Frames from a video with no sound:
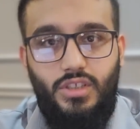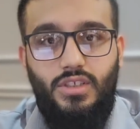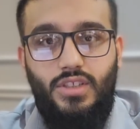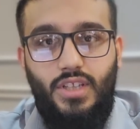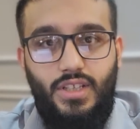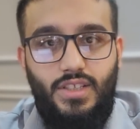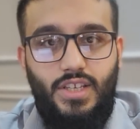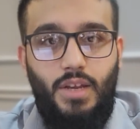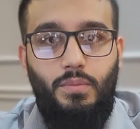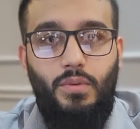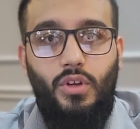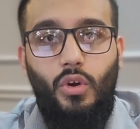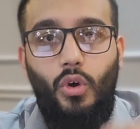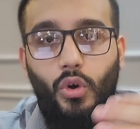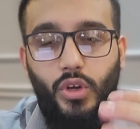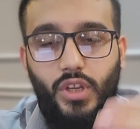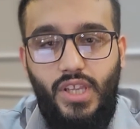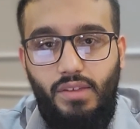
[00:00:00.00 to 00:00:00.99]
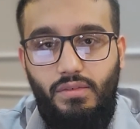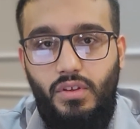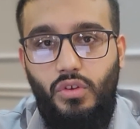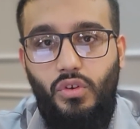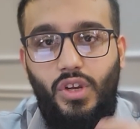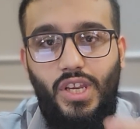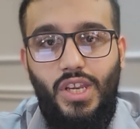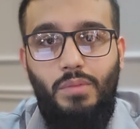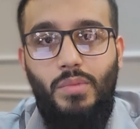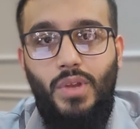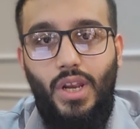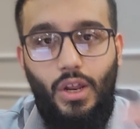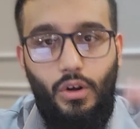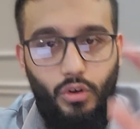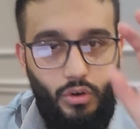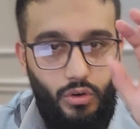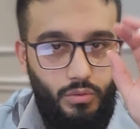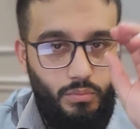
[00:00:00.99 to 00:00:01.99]
things that's happening, or giving your email
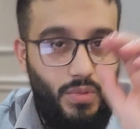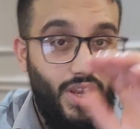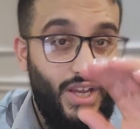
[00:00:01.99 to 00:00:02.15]
out, or